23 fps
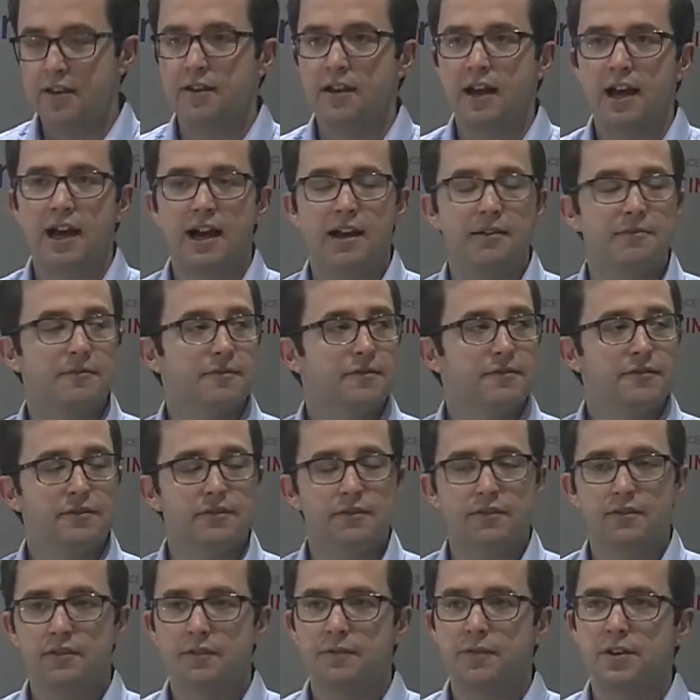
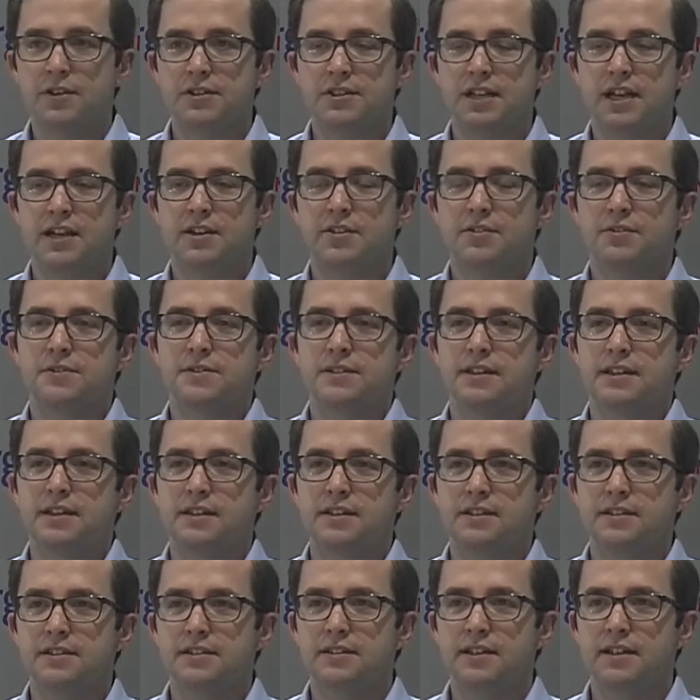The first chart, you'll see
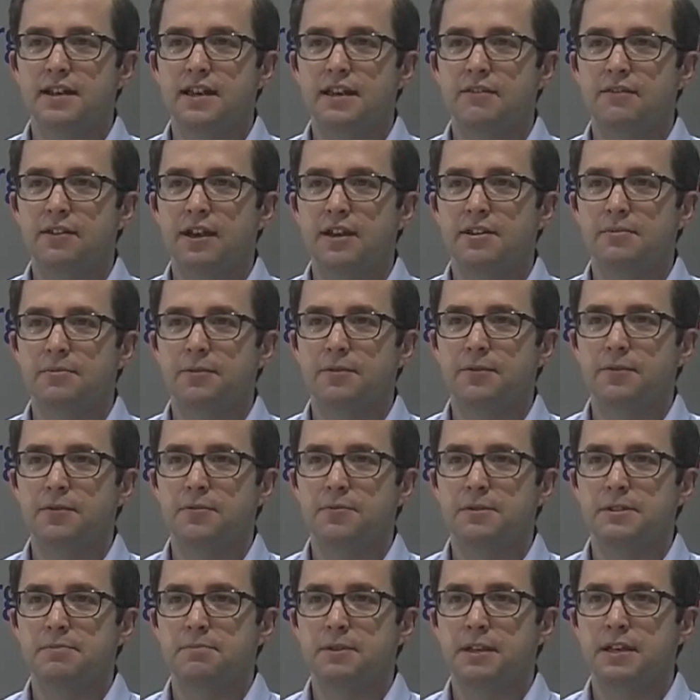just the heavy
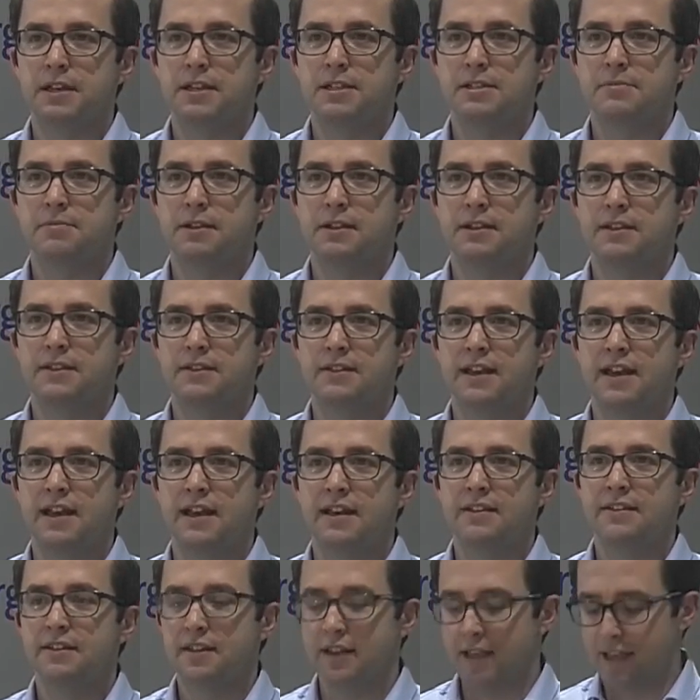underperformance BHP has
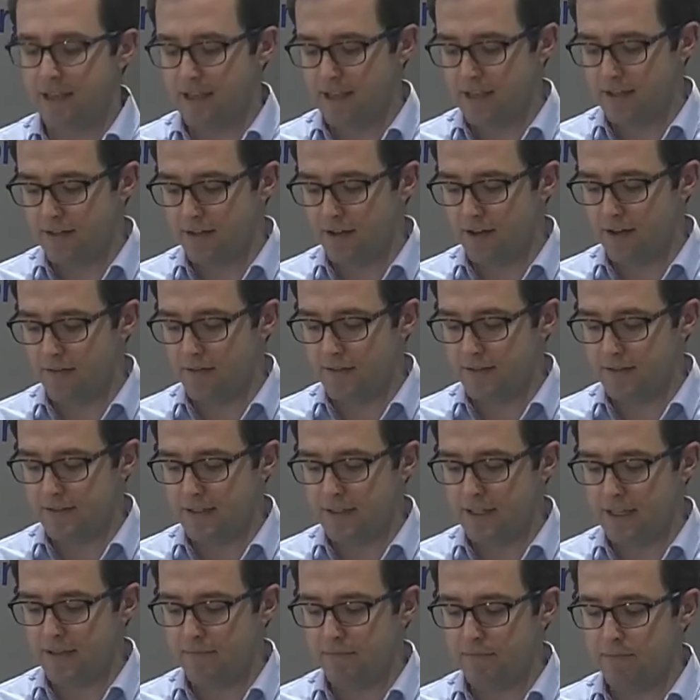had. And obviously,
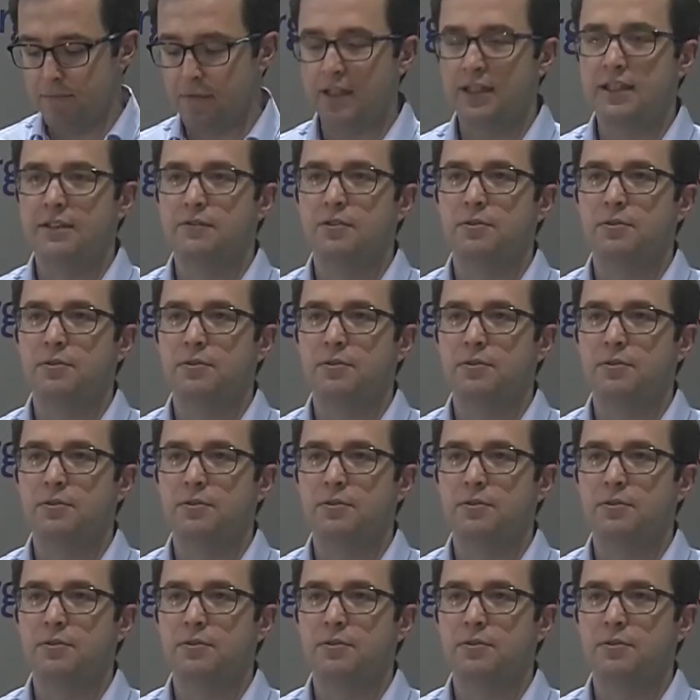that might give